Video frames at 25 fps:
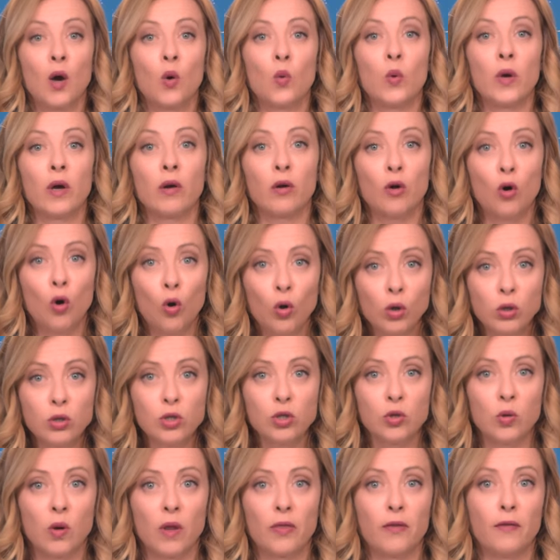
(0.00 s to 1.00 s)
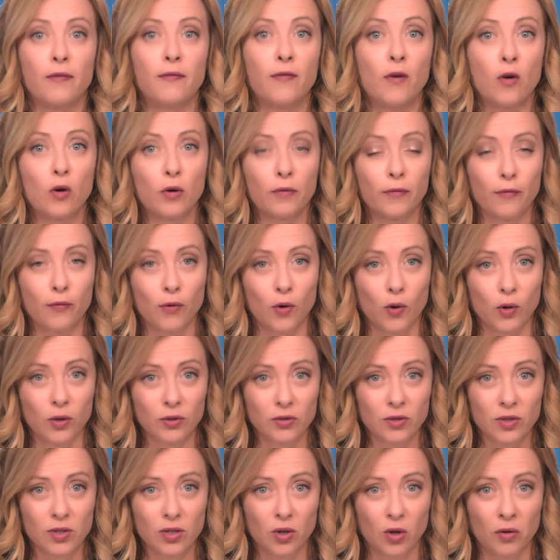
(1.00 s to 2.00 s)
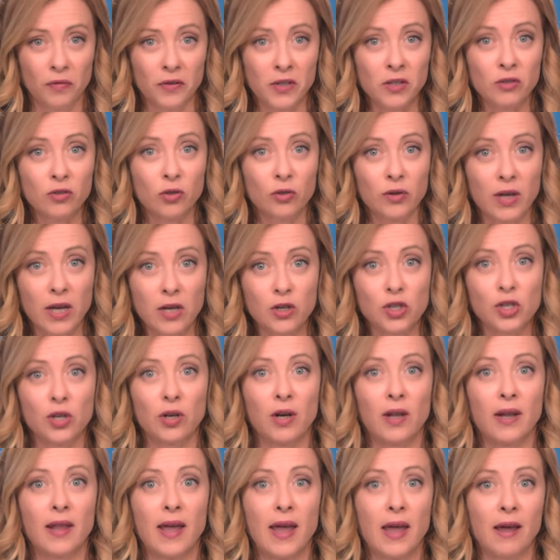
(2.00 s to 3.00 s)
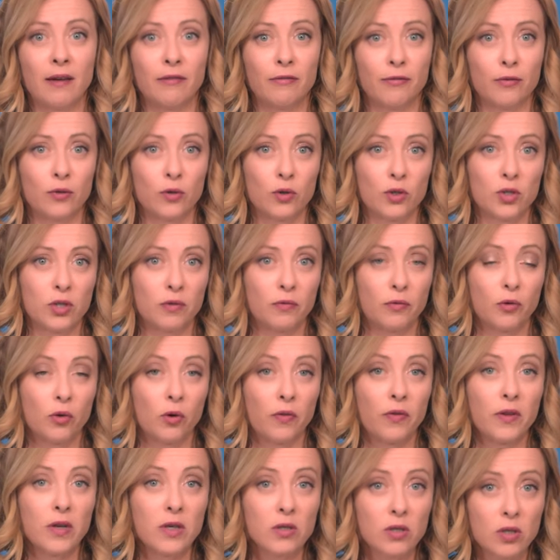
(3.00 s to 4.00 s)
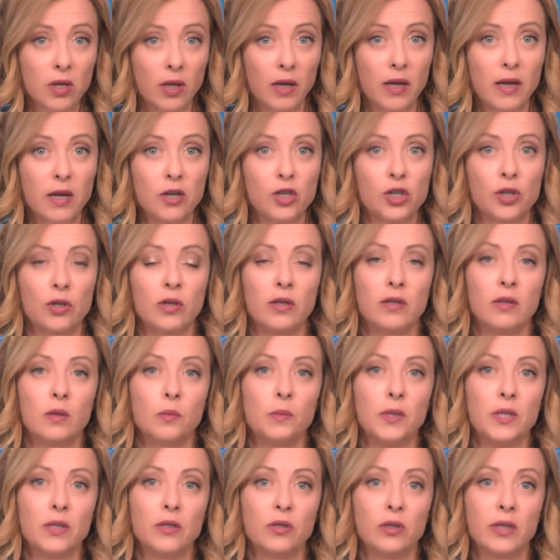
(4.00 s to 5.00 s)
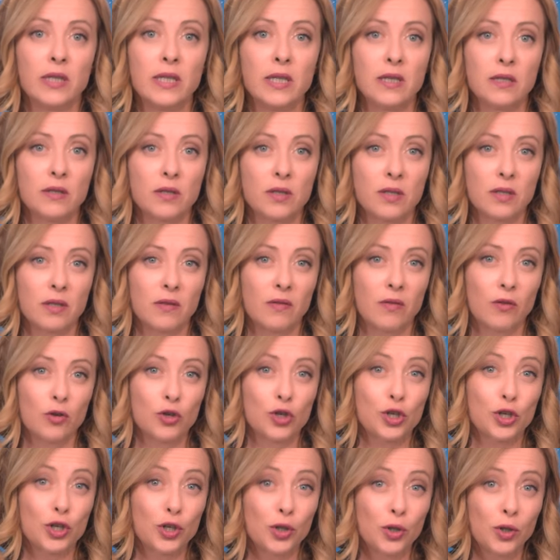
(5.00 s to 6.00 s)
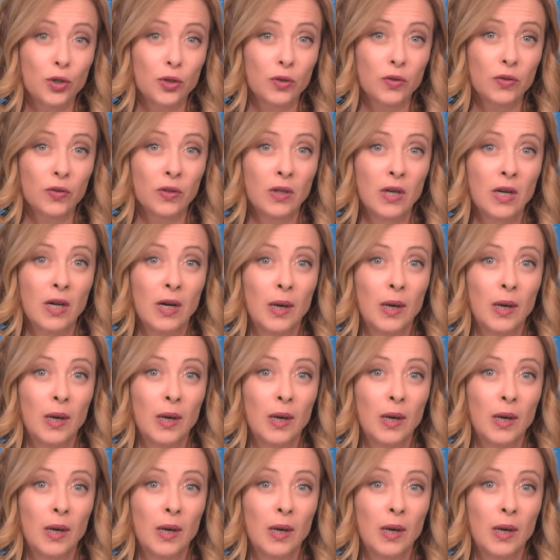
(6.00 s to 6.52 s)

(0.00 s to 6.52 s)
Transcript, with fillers: We are also at the forefront of international efforts for de escalation in the Middle East, in the shared